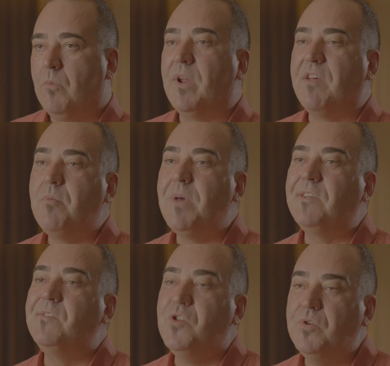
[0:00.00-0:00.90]
Whatever
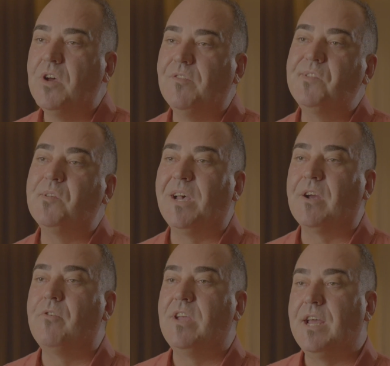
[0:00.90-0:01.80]
makes you nervous
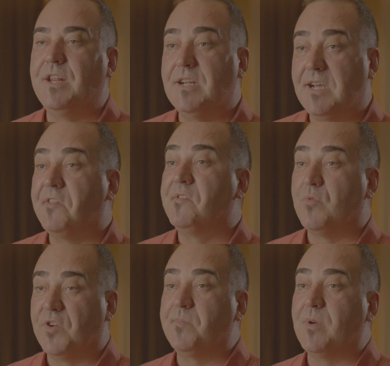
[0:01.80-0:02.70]
about creating a
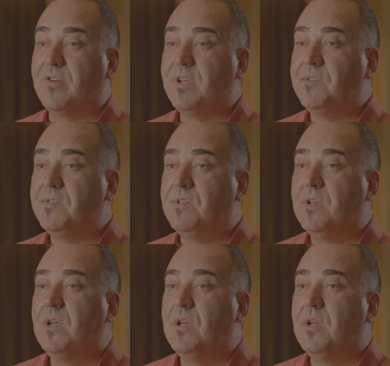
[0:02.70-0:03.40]
customer experience,